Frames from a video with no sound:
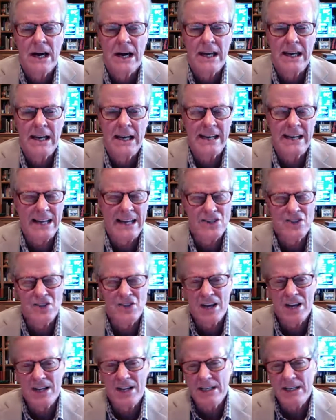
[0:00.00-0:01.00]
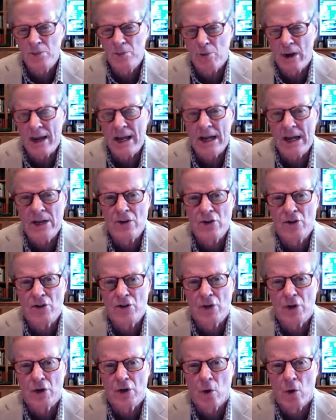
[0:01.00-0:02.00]
in a study range
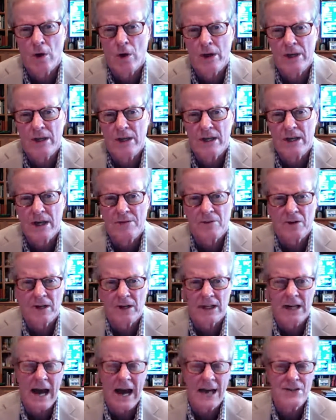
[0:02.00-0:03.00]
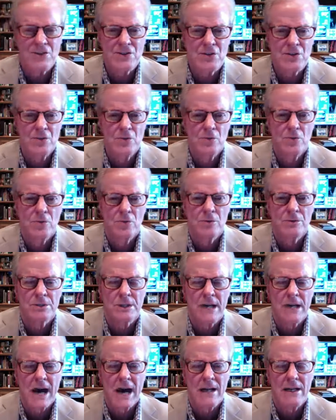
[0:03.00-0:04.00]
covering high schools,
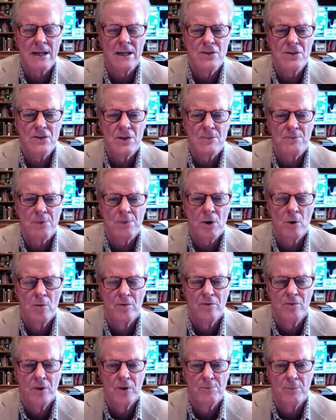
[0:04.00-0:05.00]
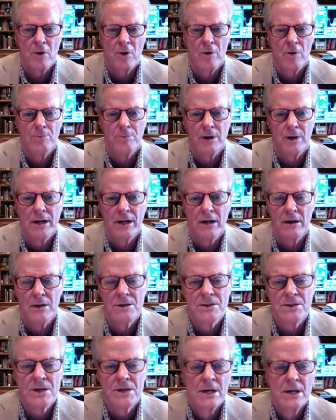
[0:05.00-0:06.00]
college, and pro football
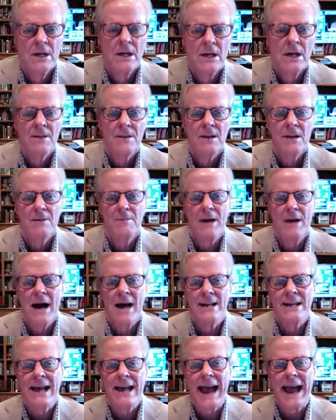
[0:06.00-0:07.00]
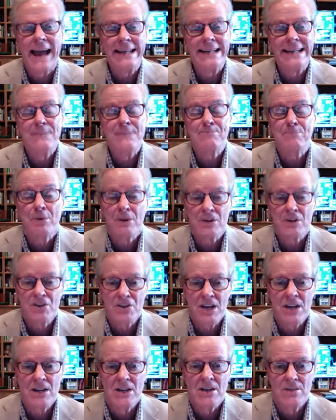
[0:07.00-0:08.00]
players, that about
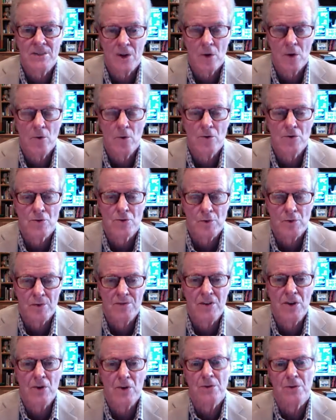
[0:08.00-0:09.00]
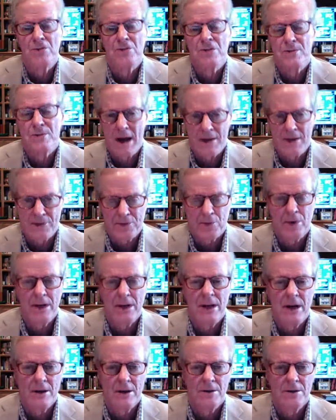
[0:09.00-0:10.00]
80% of those reviewed, there's about
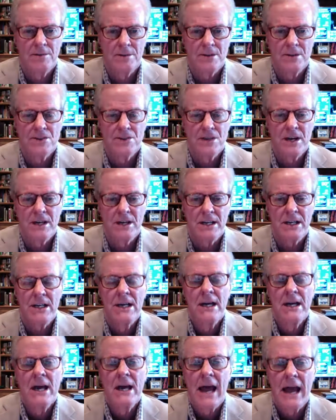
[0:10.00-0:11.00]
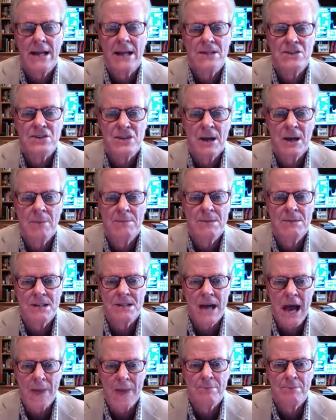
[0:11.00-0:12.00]
300 in the study, had some
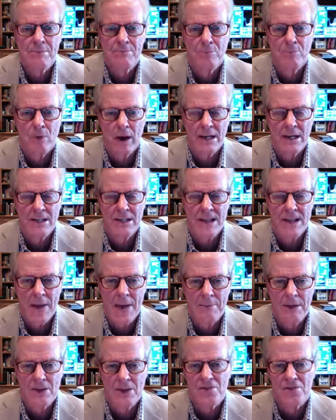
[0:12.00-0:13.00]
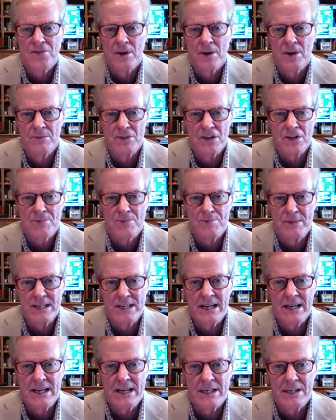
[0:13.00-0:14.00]
type of brain damage from just
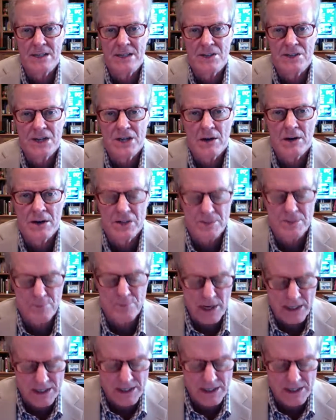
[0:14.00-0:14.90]
beginning to serious brain